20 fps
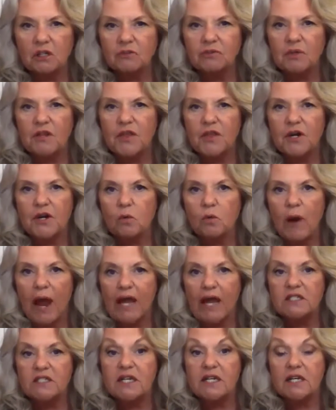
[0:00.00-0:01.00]
children that
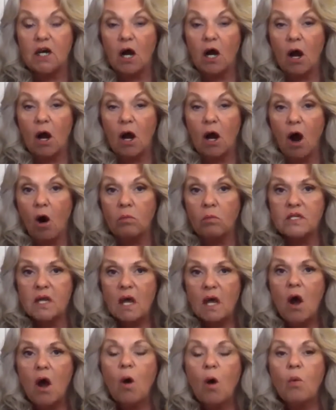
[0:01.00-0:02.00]
are raised in
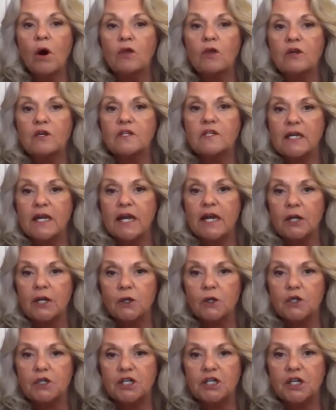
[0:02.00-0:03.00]
homes where there's an
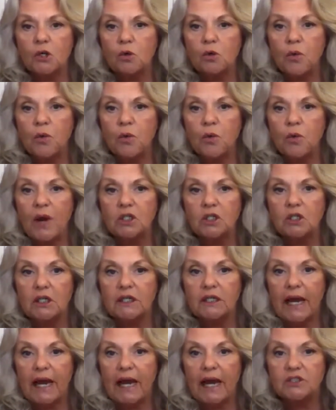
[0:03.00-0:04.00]

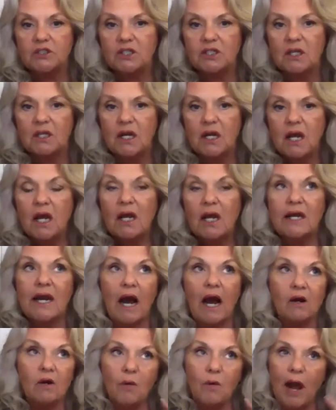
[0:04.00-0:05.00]
intergenerational connection.
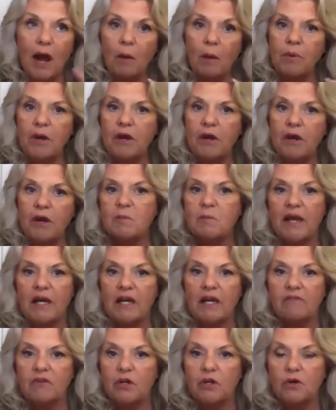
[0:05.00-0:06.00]
Now, grandparents
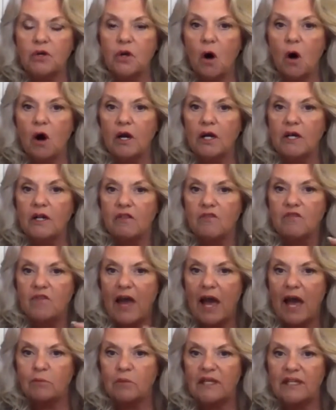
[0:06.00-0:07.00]
may live in New York and
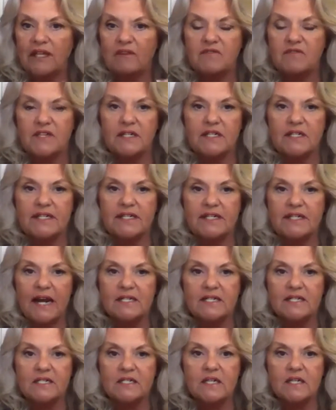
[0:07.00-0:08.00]
the family lives in
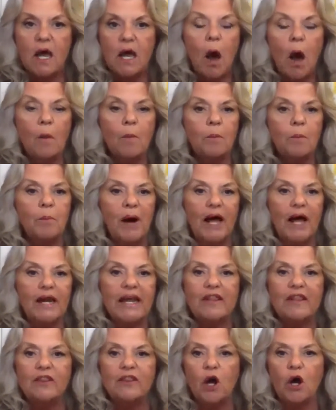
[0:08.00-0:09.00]
Texas,
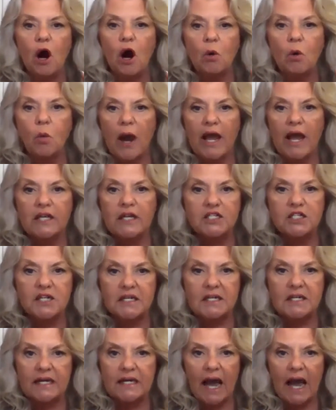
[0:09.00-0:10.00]
but there are ways
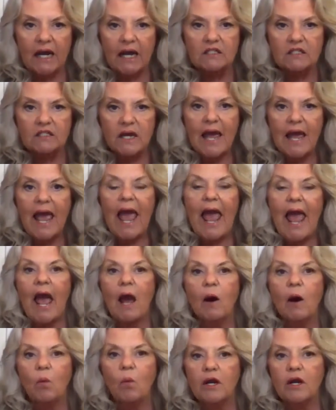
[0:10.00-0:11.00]
to connect,
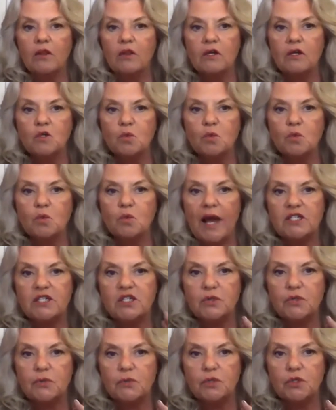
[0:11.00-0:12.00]
and one of those
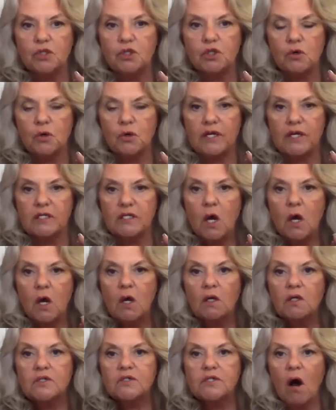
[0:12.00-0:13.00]
ways is through stories.
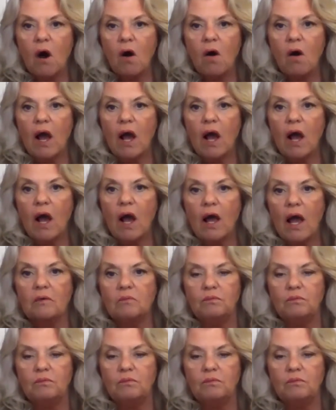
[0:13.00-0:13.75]
So